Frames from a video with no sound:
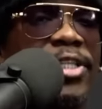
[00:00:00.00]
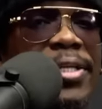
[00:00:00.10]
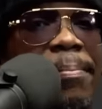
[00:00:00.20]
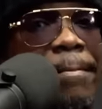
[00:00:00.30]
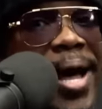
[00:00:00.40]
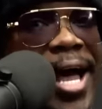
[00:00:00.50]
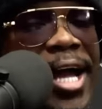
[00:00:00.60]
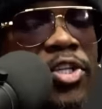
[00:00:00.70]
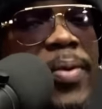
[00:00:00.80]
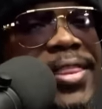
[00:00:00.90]

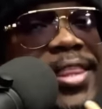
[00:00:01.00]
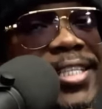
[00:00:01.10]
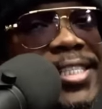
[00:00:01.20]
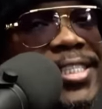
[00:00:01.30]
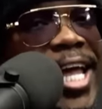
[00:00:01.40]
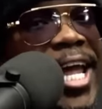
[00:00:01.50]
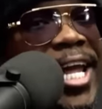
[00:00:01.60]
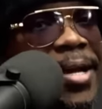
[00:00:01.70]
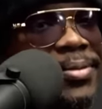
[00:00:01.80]
Mind you, at the same